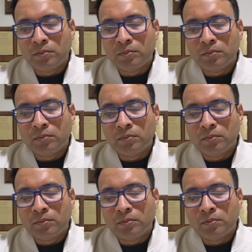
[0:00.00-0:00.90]

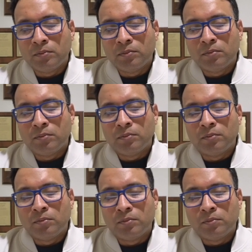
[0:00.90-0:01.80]

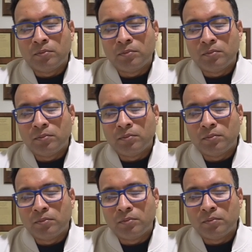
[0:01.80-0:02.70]

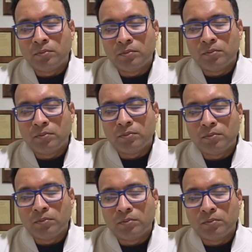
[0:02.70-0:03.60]

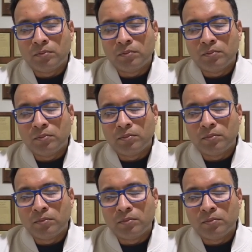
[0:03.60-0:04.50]

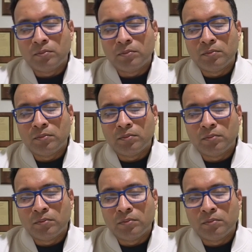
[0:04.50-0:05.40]

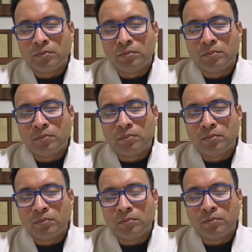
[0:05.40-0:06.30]

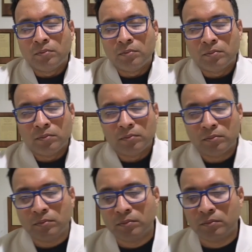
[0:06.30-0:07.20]

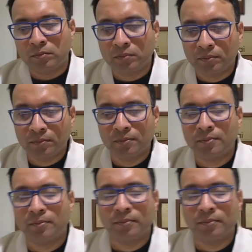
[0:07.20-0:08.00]
This person isn't speaking.